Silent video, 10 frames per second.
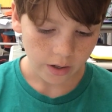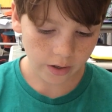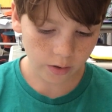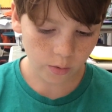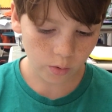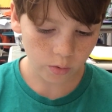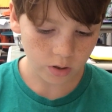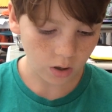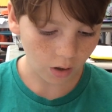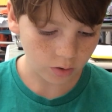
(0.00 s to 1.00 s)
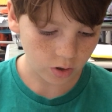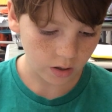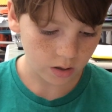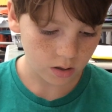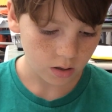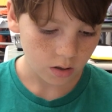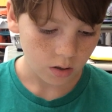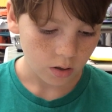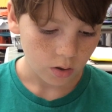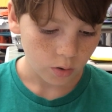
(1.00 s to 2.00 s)
Here grew the tall trees,
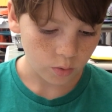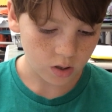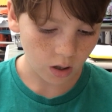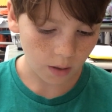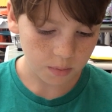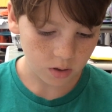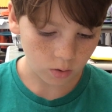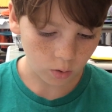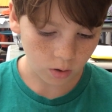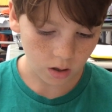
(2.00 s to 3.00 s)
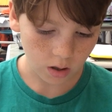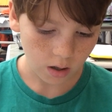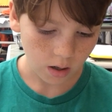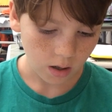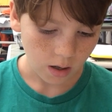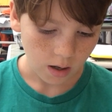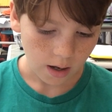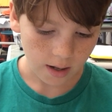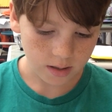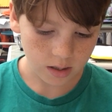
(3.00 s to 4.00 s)
whose tops Laura
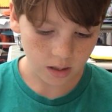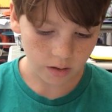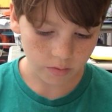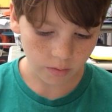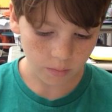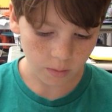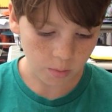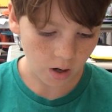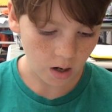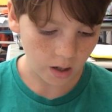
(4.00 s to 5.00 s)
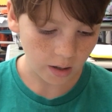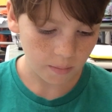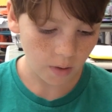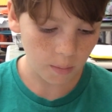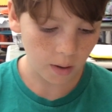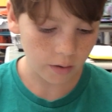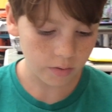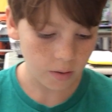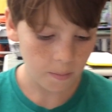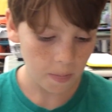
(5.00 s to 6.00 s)
had seen from the prairie
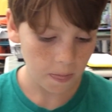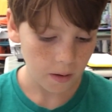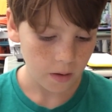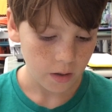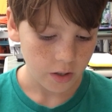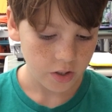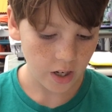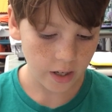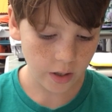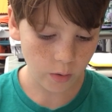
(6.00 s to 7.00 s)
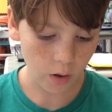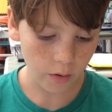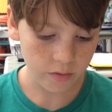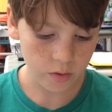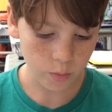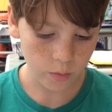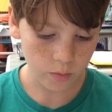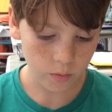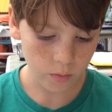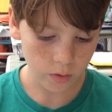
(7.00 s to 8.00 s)
above. Shady grooves
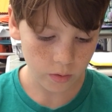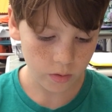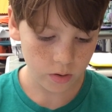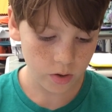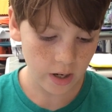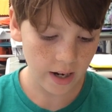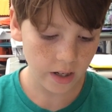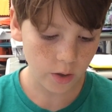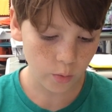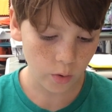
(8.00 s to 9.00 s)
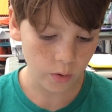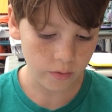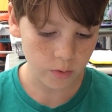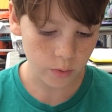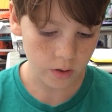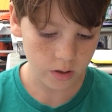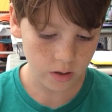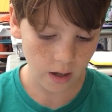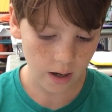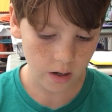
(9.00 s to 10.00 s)
were
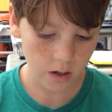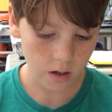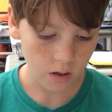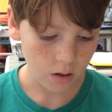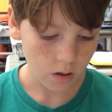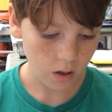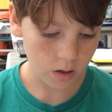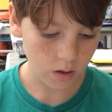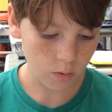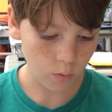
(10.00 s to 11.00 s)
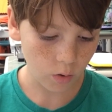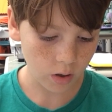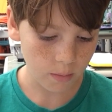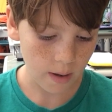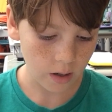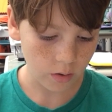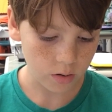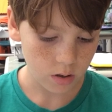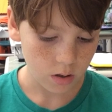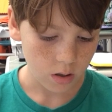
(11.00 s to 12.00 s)
scattered on the rolling
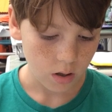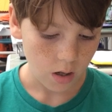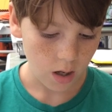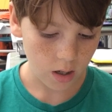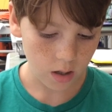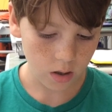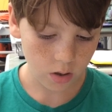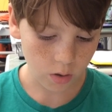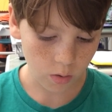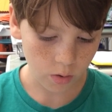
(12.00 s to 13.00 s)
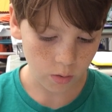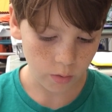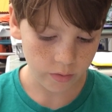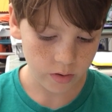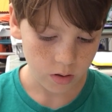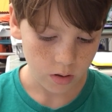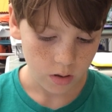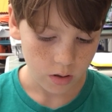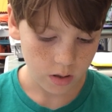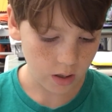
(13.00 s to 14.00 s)
meadows, and in the grooves
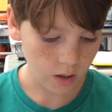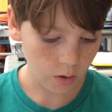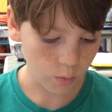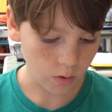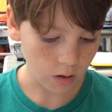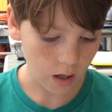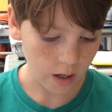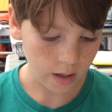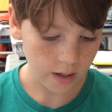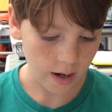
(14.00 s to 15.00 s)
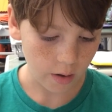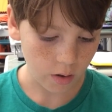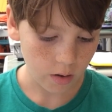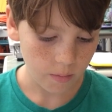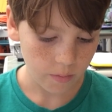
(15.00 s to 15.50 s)
deer were lying down,